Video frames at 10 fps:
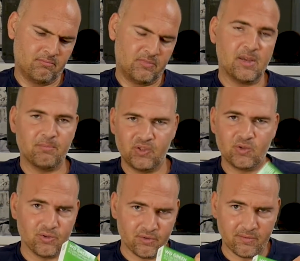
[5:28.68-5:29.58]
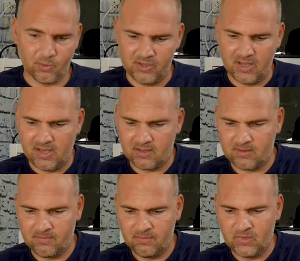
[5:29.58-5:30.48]
Yep, 240
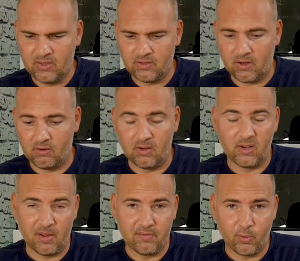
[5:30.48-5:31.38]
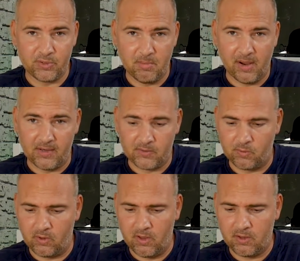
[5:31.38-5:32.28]
gigs. So looking like 40 pounds for
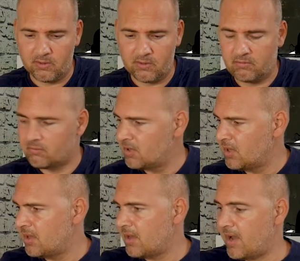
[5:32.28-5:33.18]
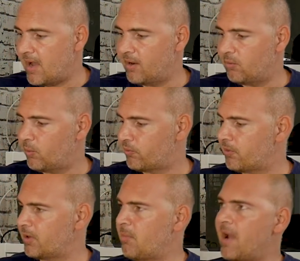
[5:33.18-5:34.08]
one of those. And I'm also
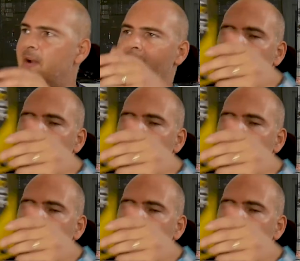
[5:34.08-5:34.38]
gonna pair